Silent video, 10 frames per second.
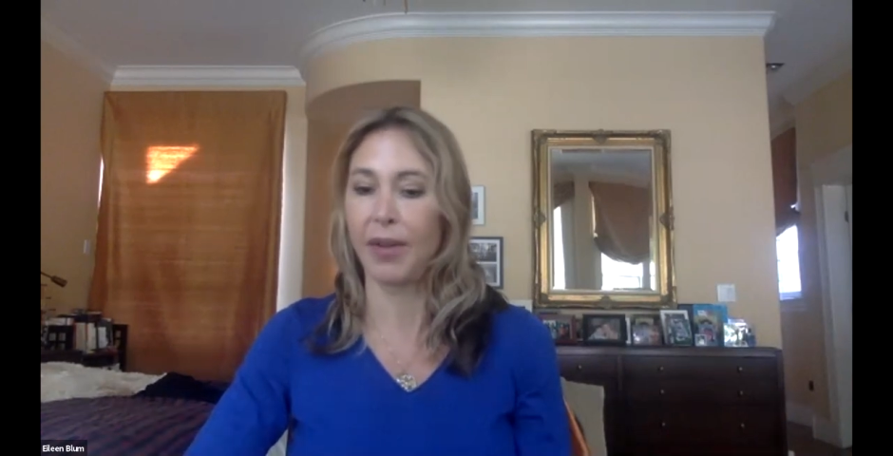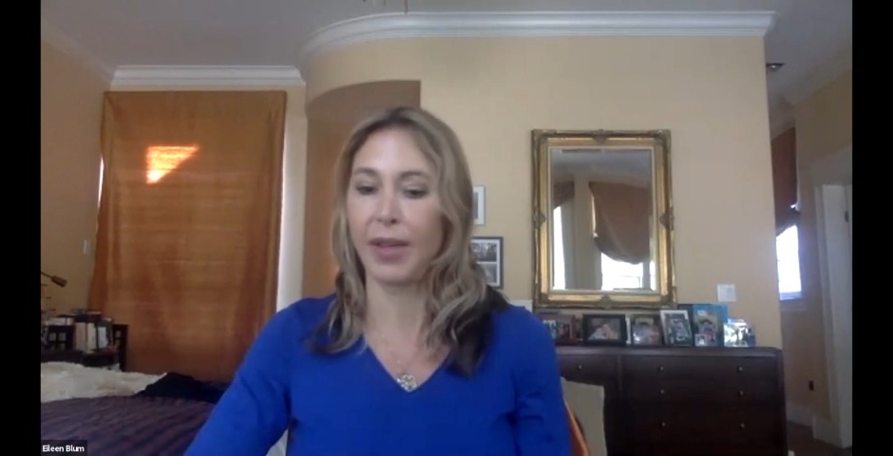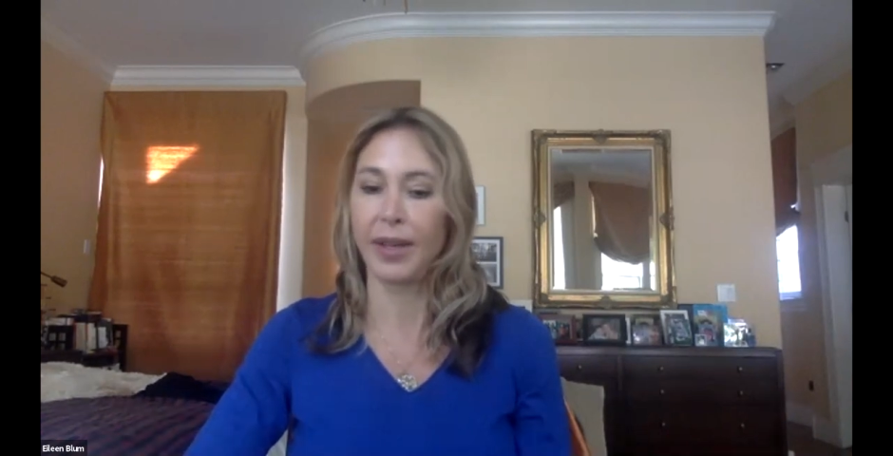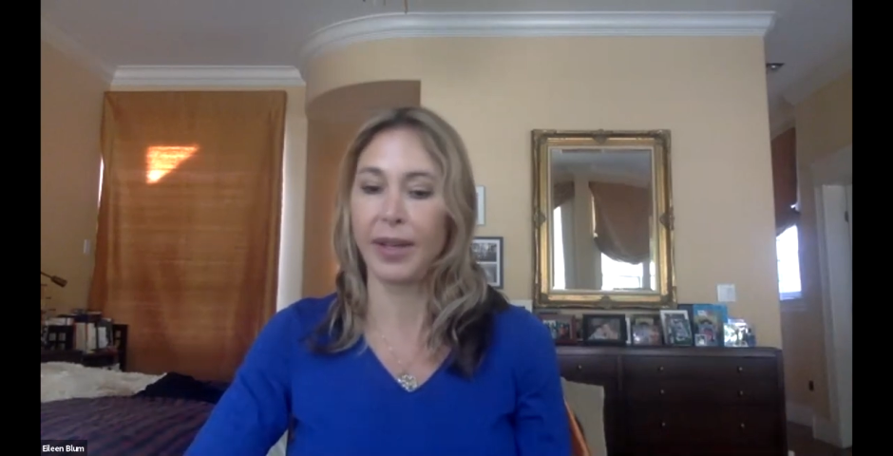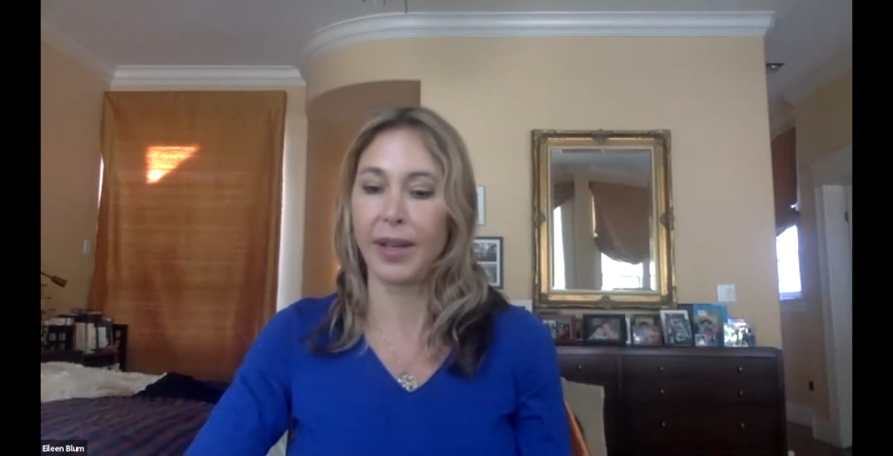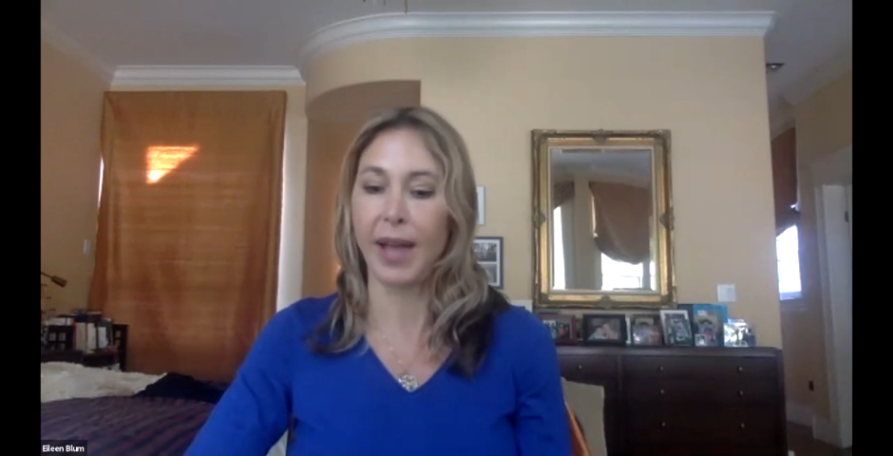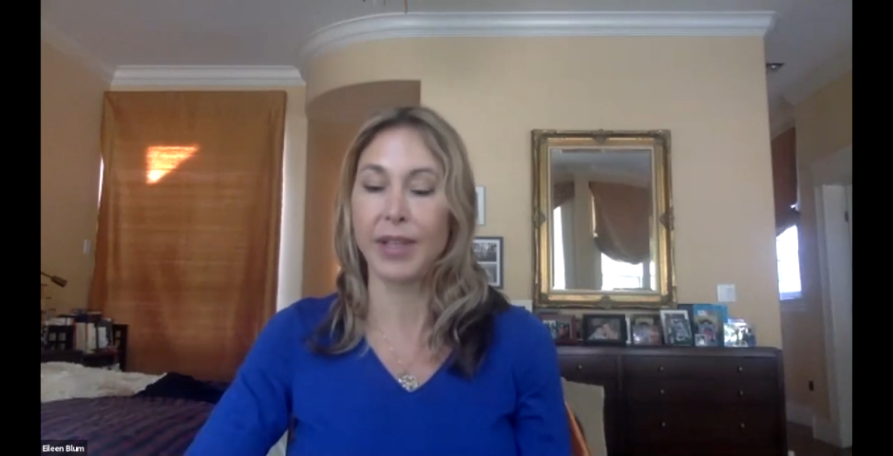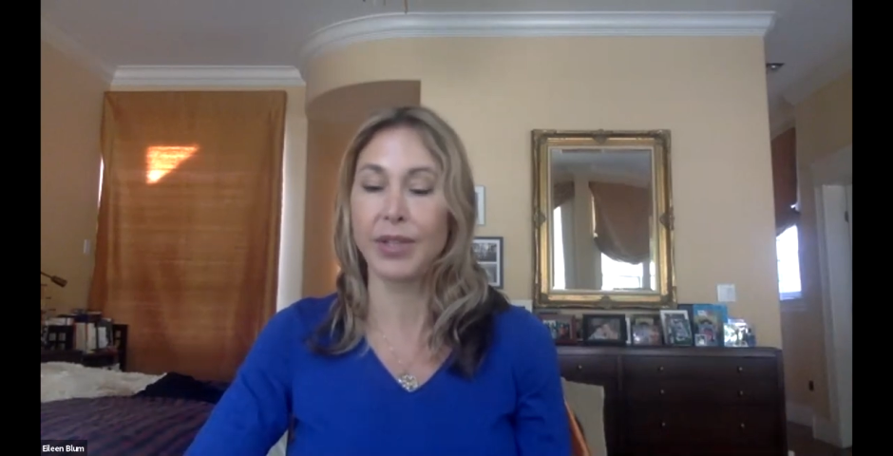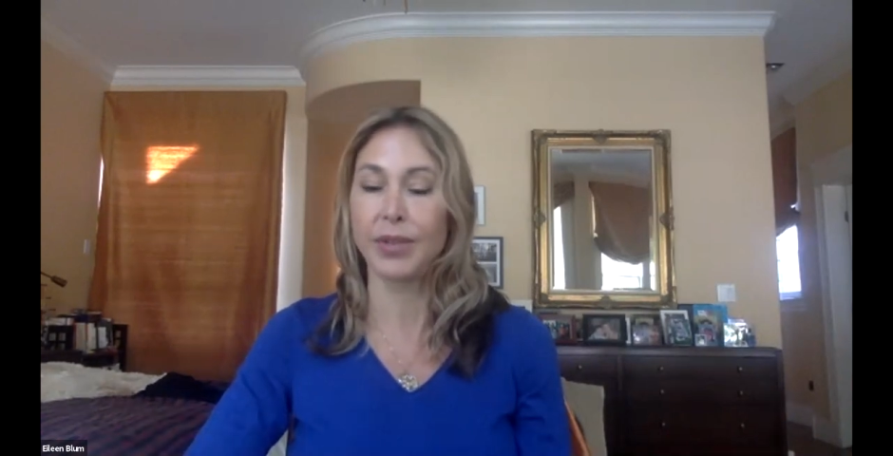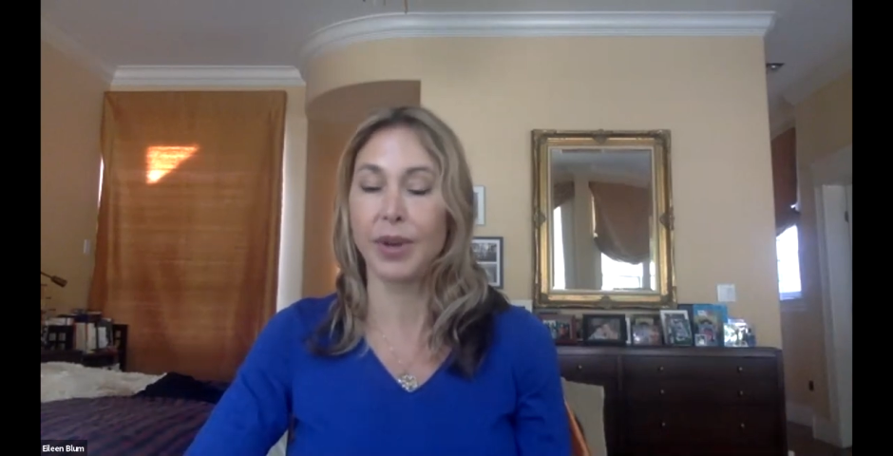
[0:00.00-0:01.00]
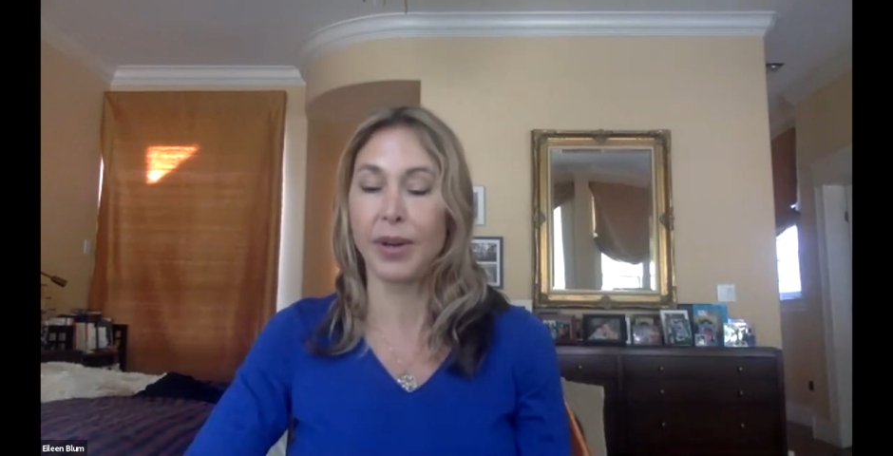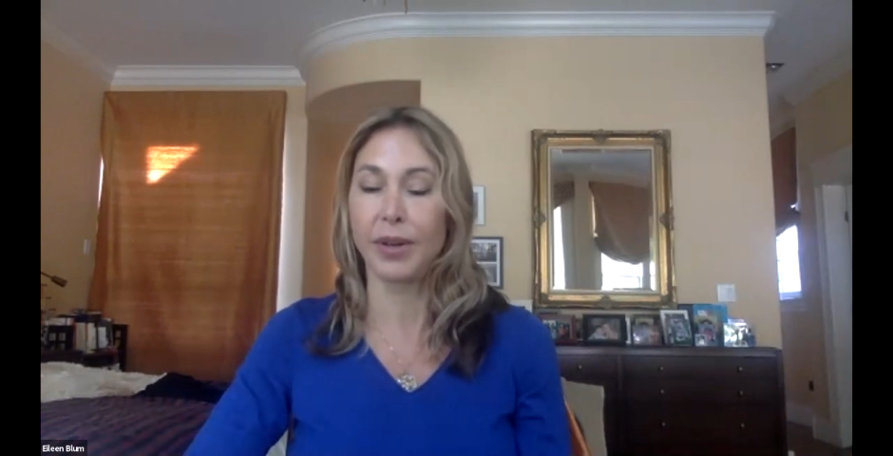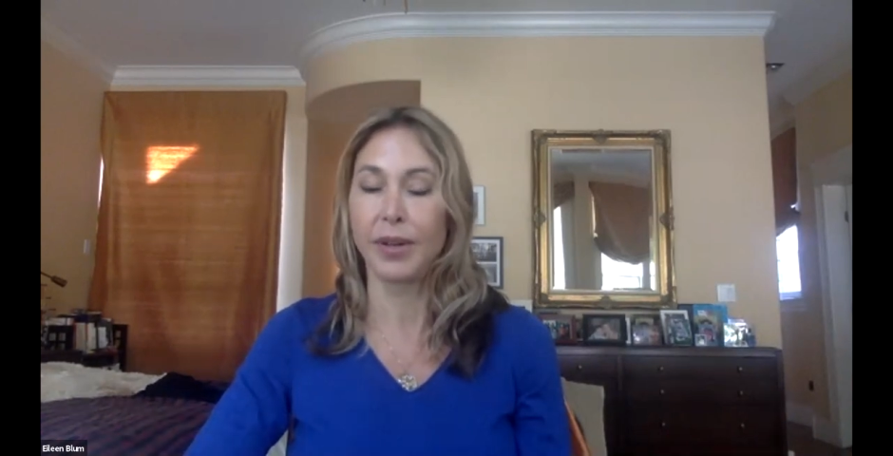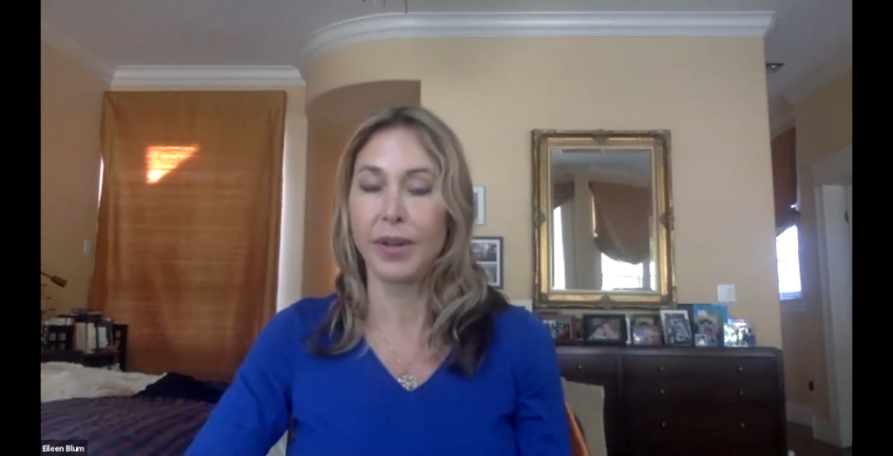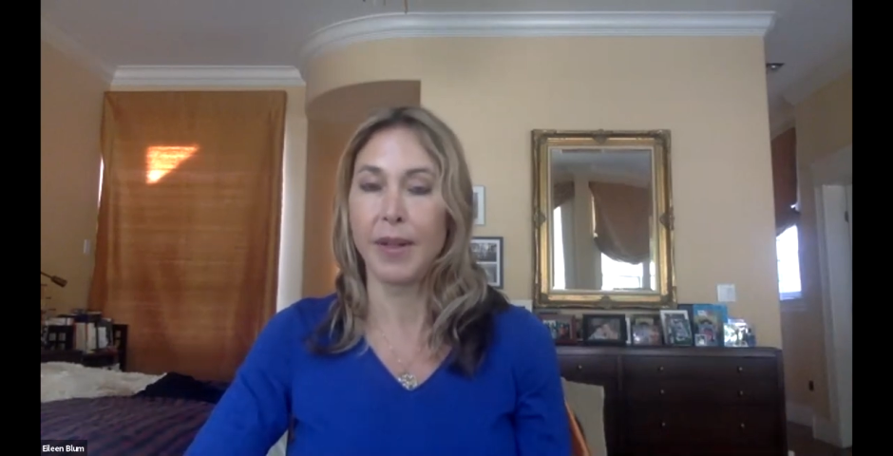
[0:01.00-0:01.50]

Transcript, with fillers: how are they going to add to our